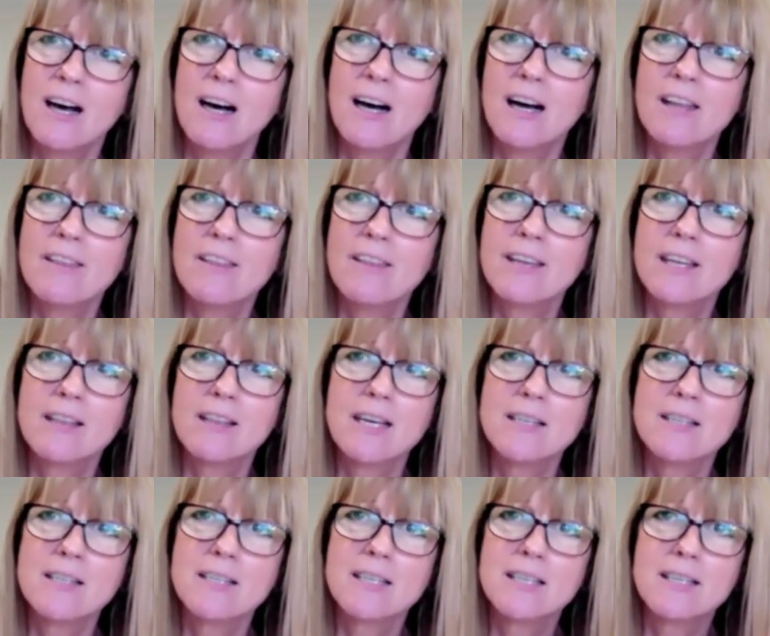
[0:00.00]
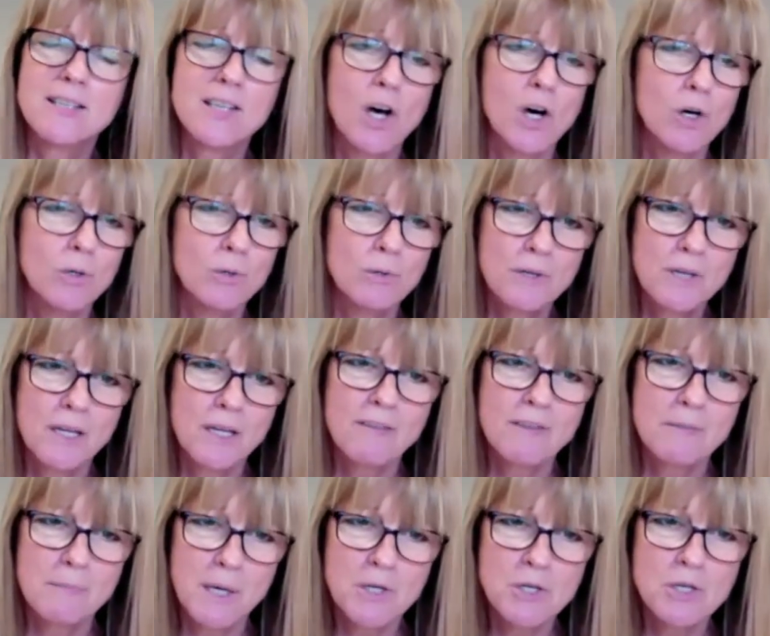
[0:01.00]
I think there's this whole kind of
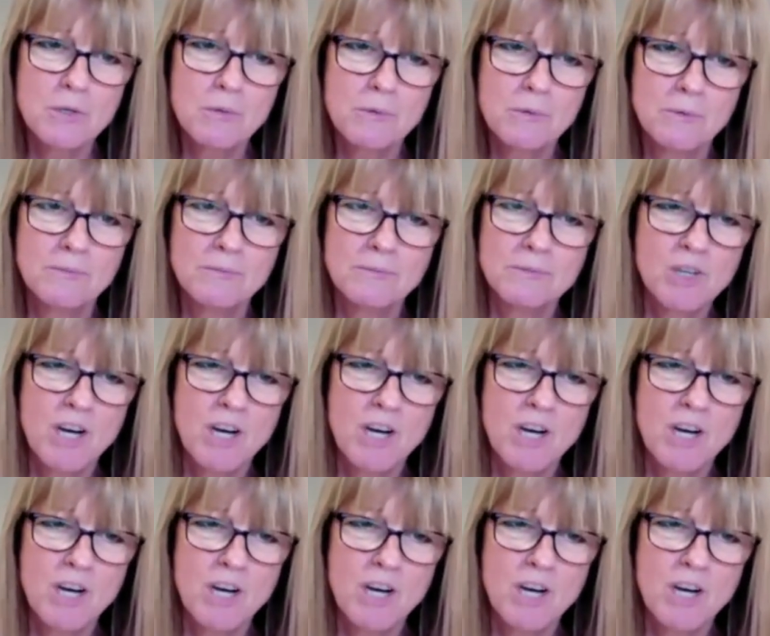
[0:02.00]
emotional